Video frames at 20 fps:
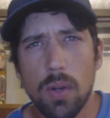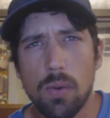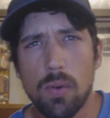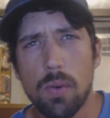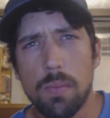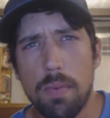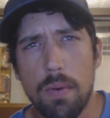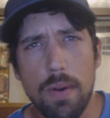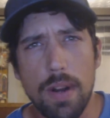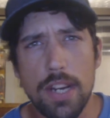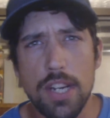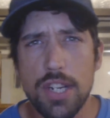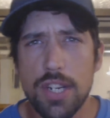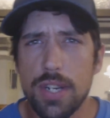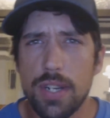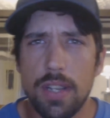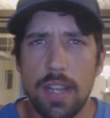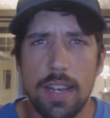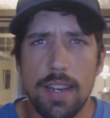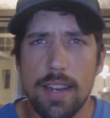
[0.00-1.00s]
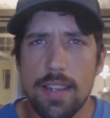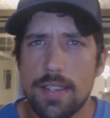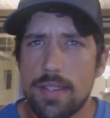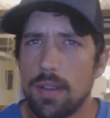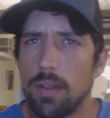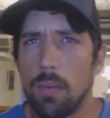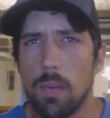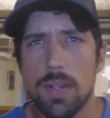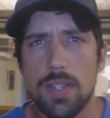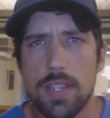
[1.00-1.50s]
corporation that
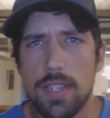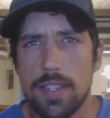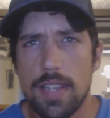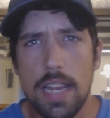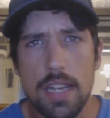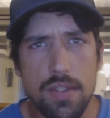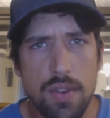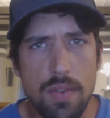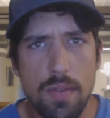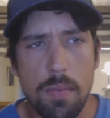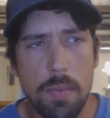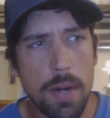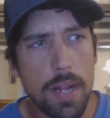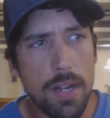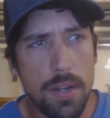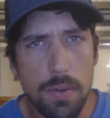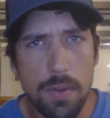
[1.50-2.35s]
necessarily wants to censor everybody.